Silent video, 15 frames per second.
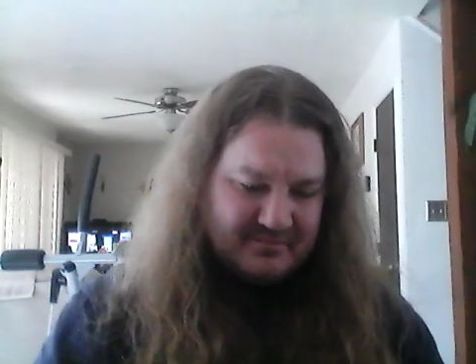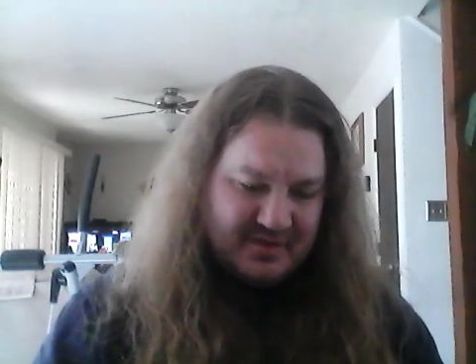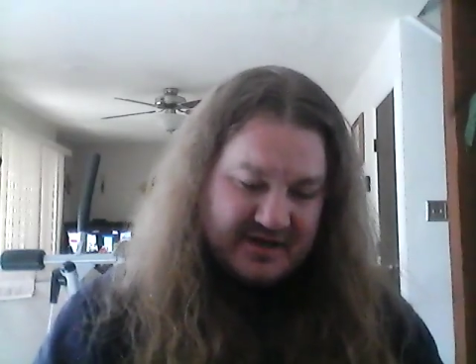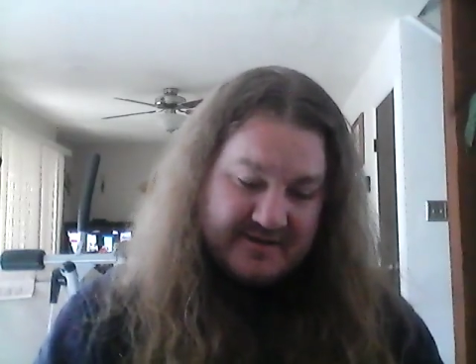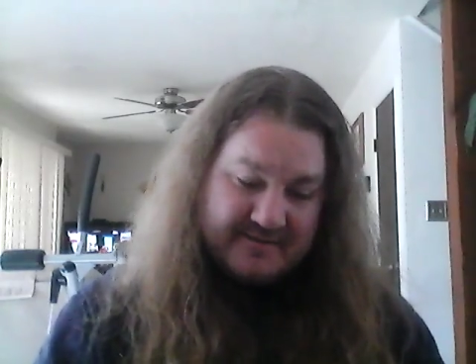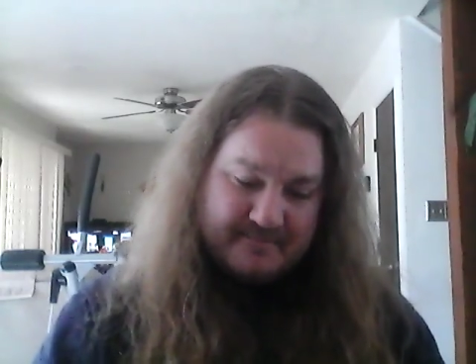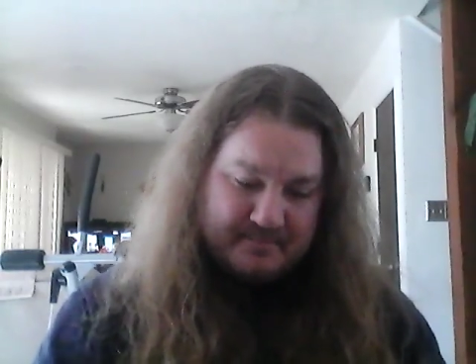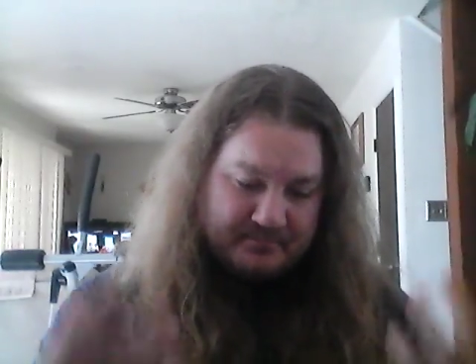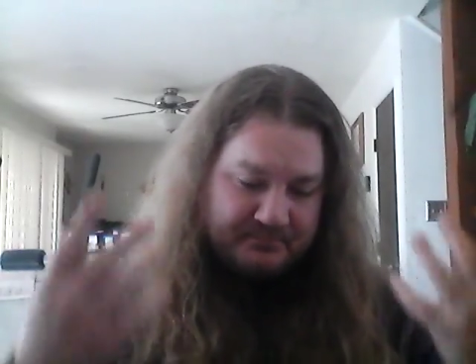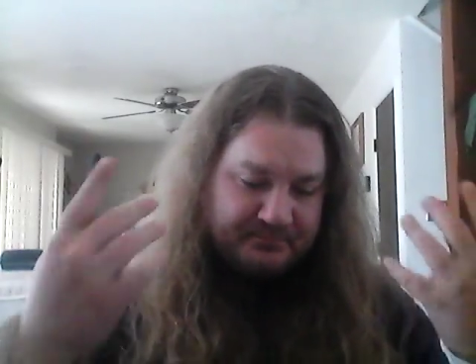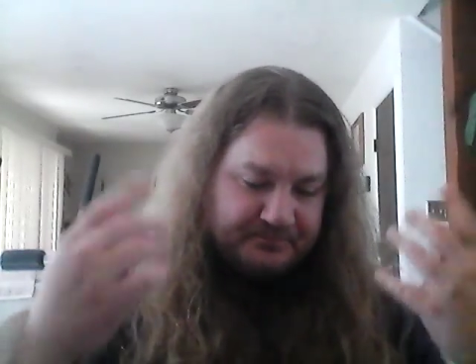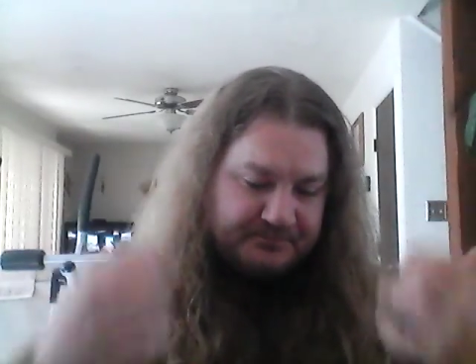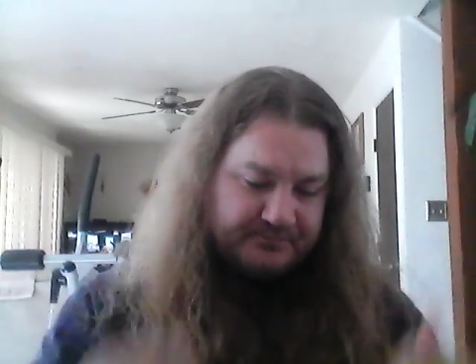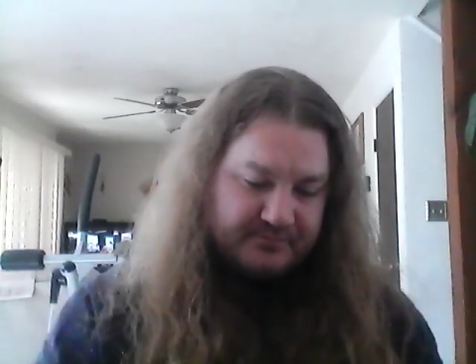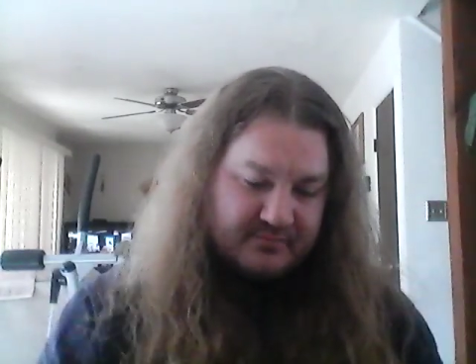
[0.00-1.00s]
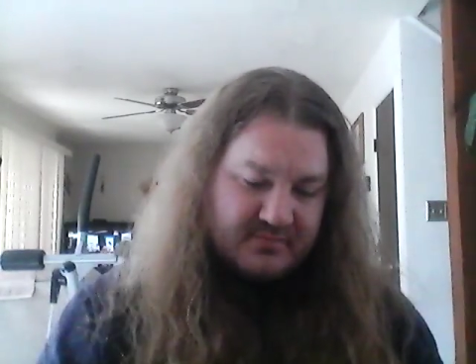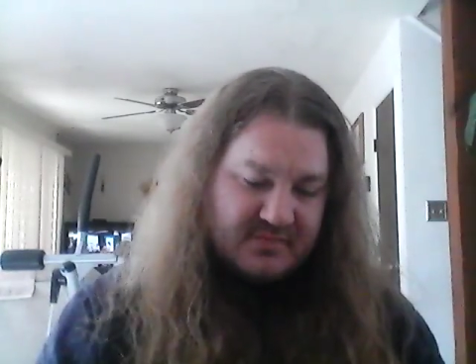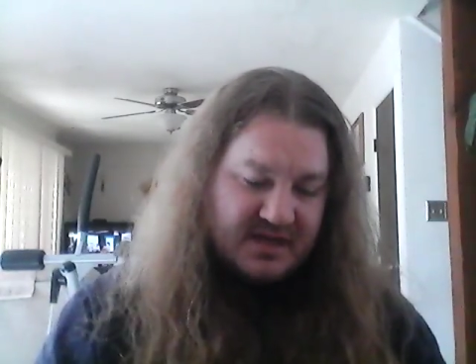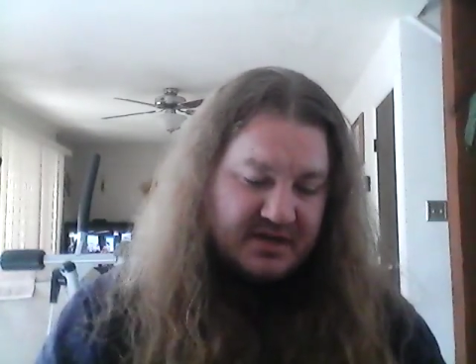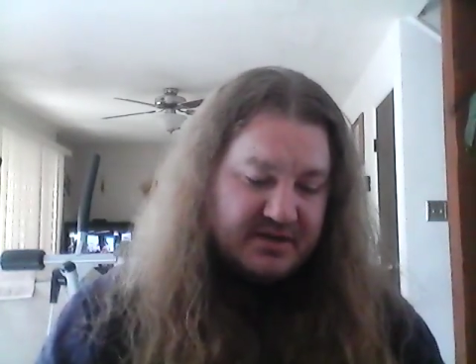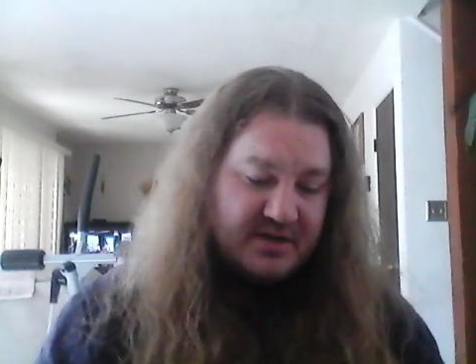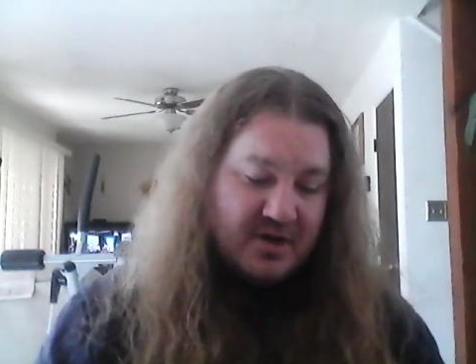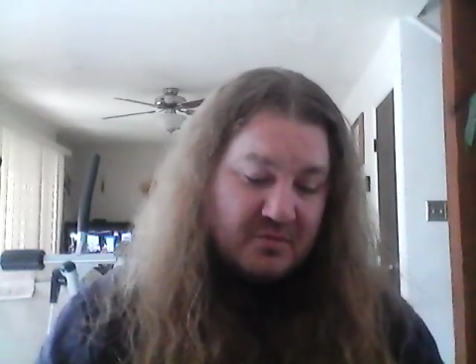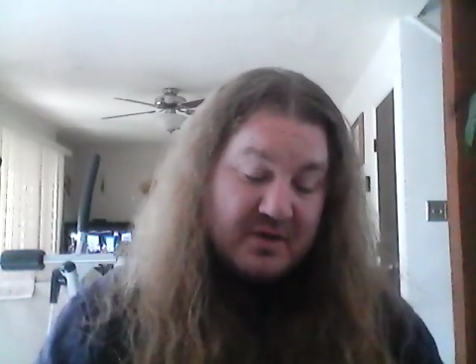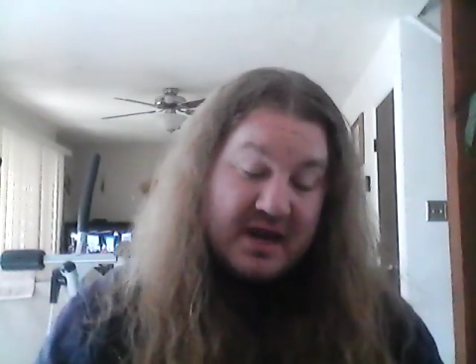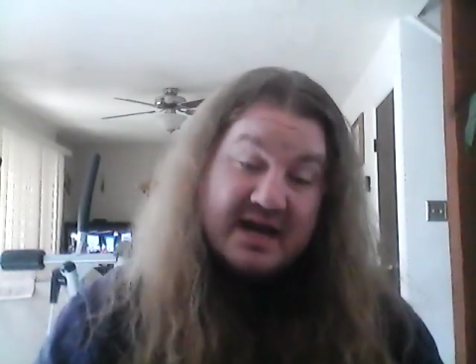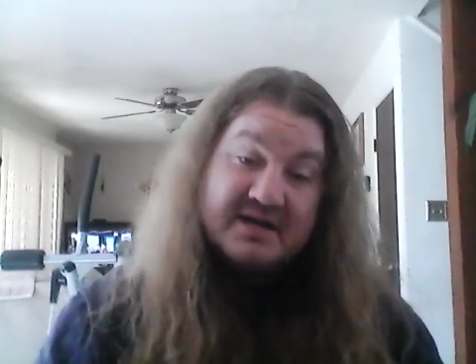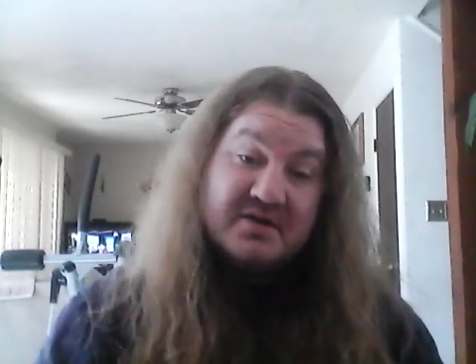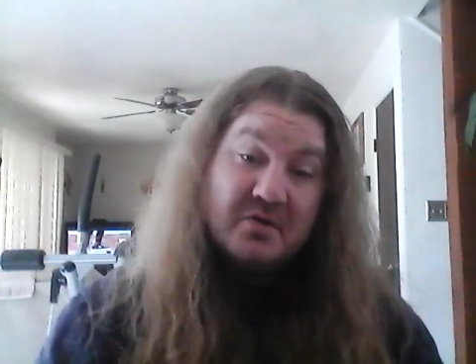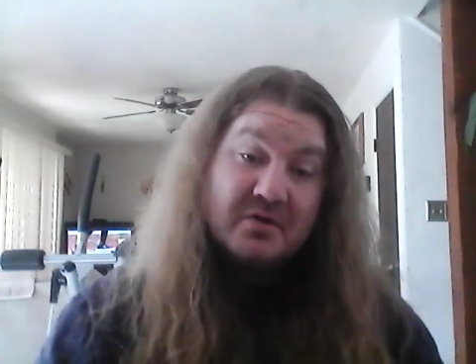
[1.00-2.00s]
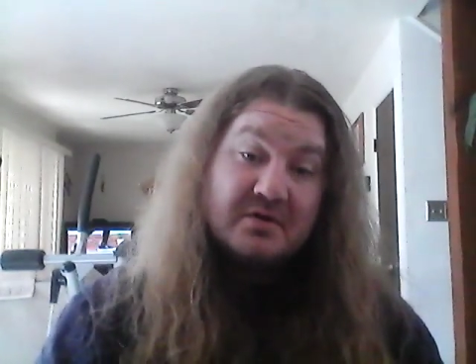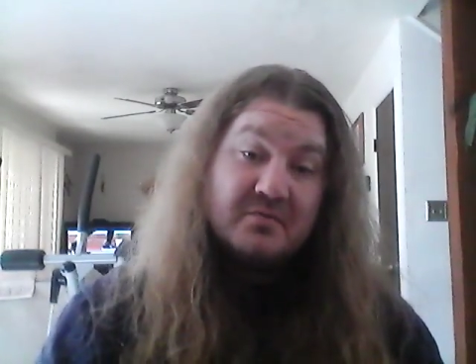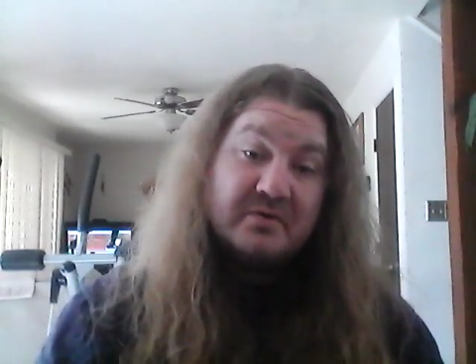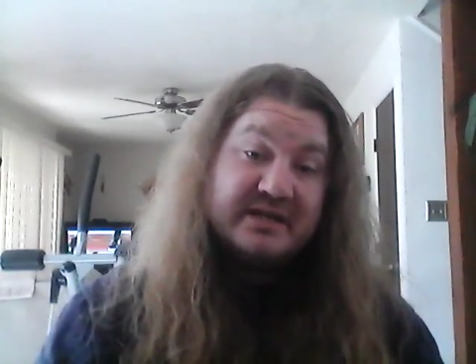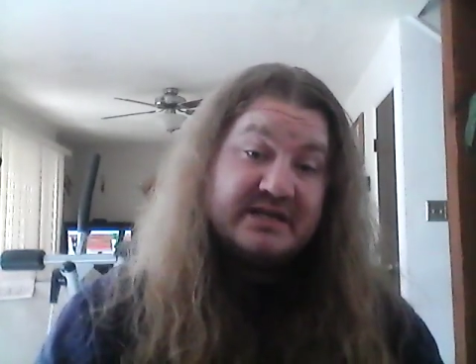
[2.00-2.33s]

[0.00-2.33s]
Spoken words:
But, Randy Orton